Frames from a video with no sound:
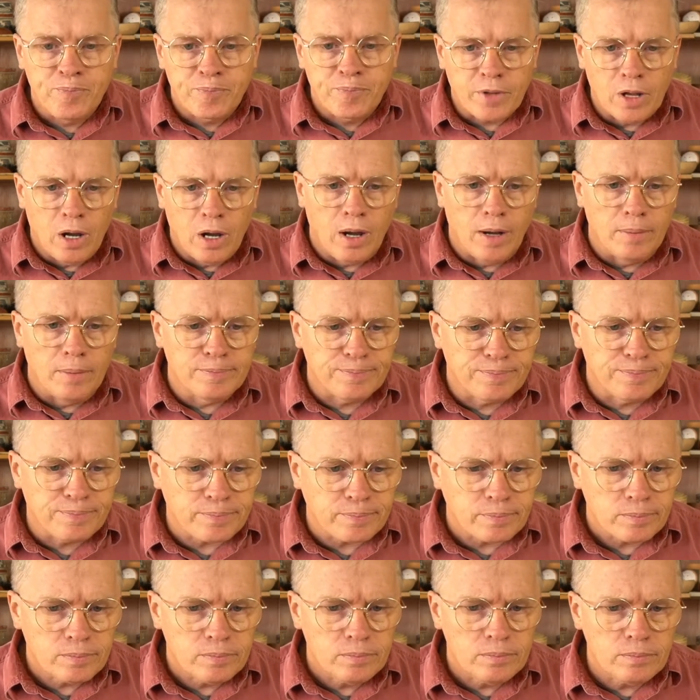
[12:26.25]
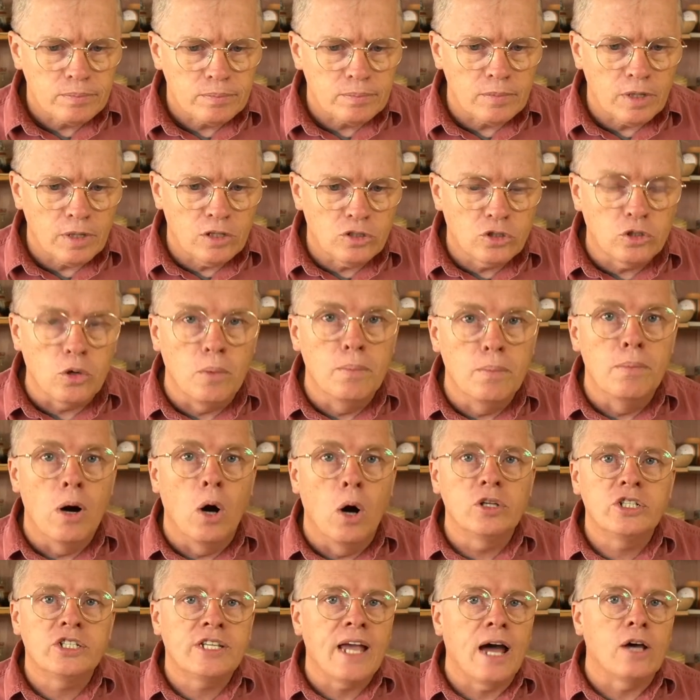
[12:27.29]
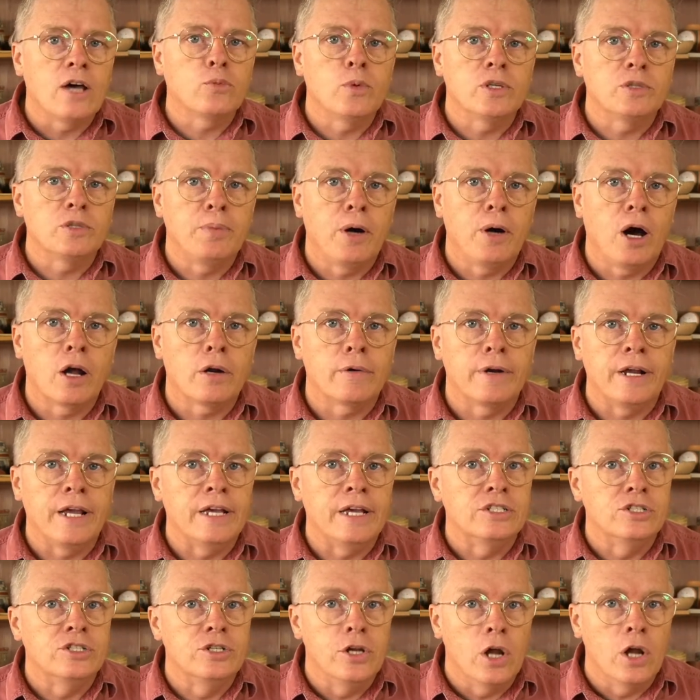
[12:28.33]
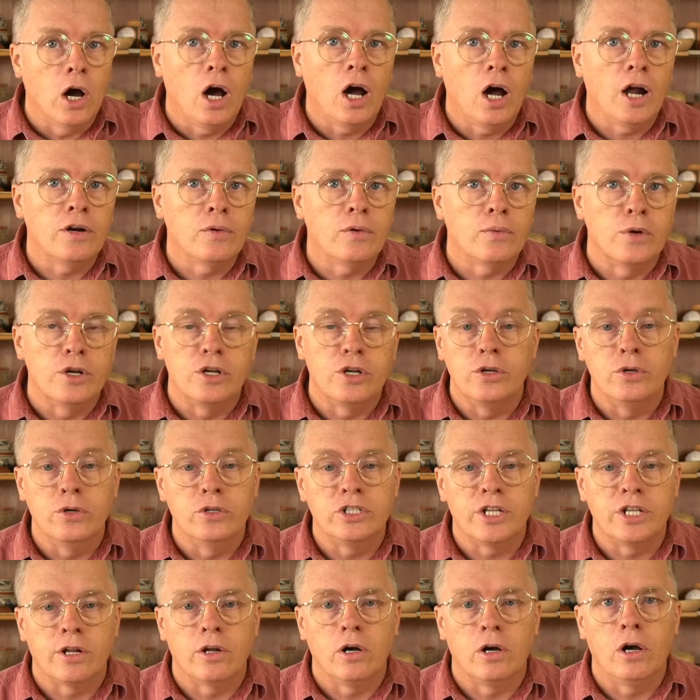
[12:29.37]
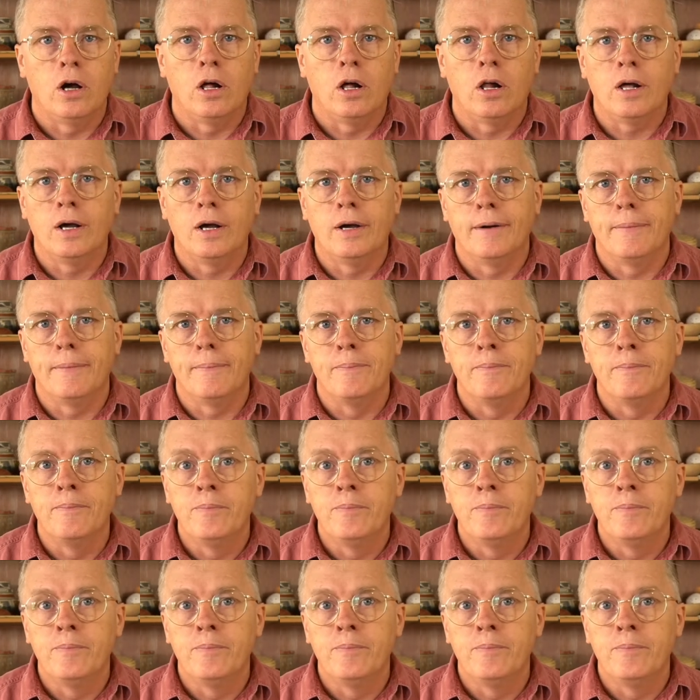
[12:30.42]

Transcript: Um, so most Southwest pottery is not reduced at all. Um,